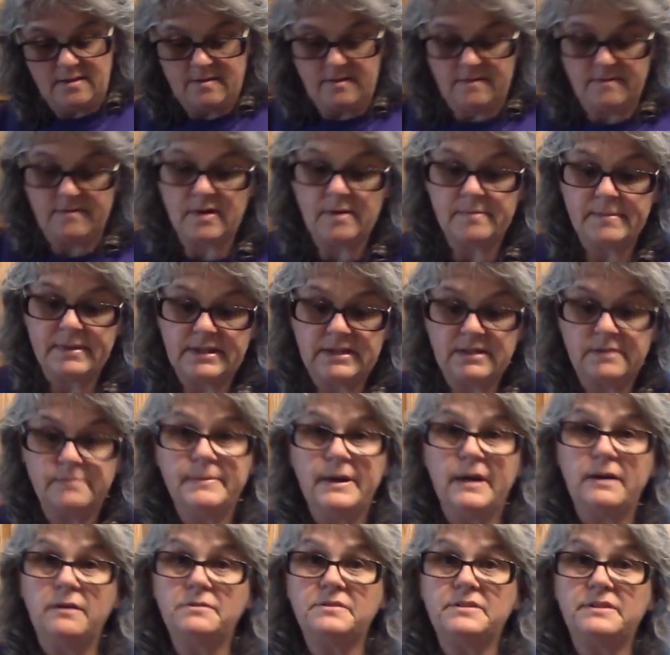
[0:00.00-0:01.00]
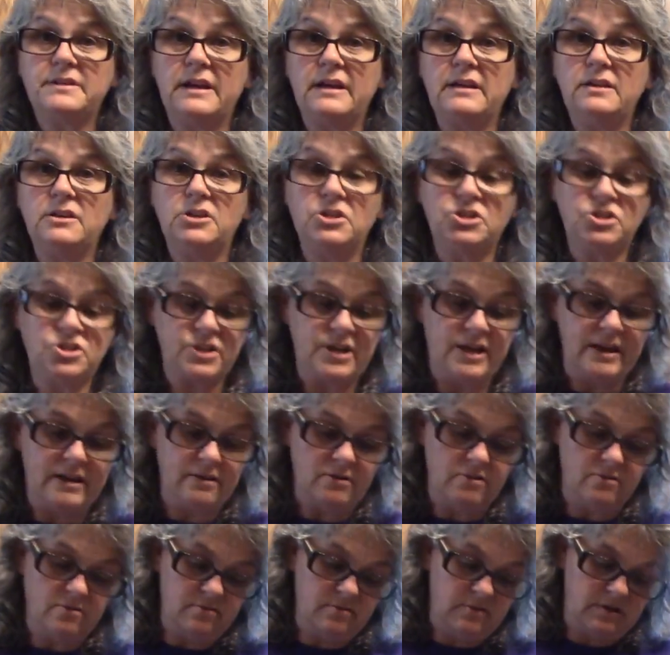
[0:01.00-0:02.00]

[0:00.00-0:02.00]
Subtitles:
I've got my tomato stained dish towel